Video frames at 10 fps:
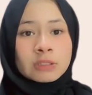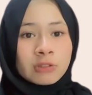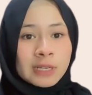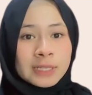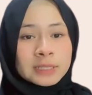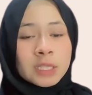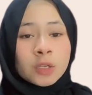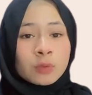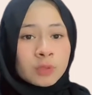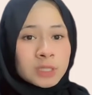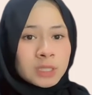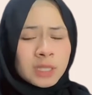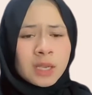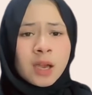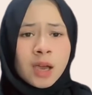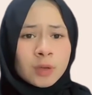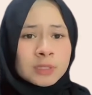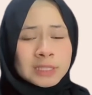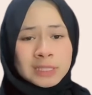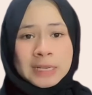So next, we see
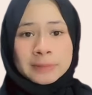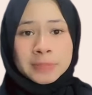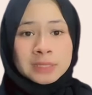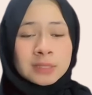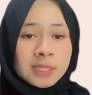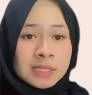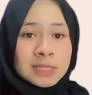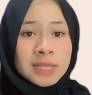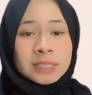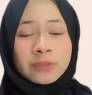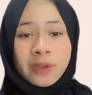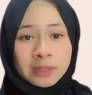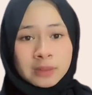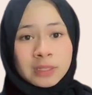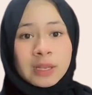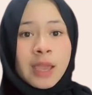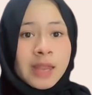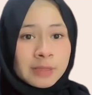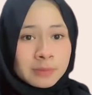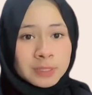how this climate change has affected
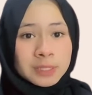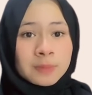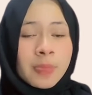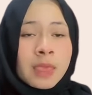animals.